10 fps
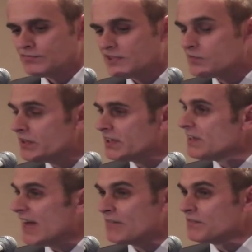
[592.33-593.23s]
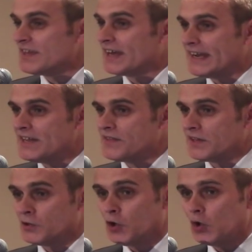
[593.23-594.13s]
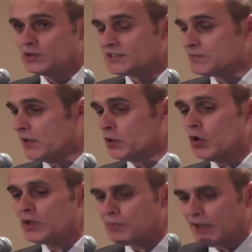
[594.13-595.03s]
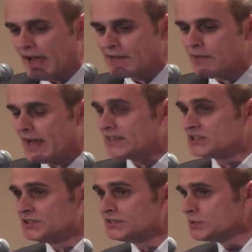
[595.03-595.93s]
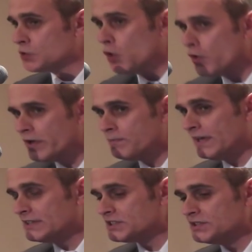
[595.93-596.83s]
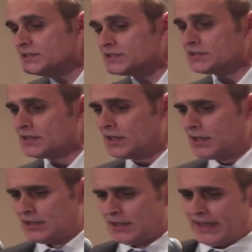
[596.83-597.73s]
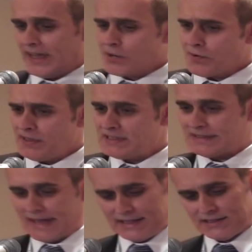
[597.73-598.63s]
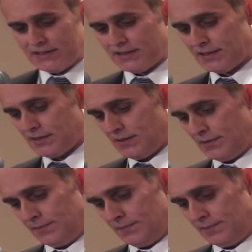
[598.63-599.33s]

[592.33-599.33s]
they really haven't done anything at all, despite all the plain packages, gory pictures, increased taxes.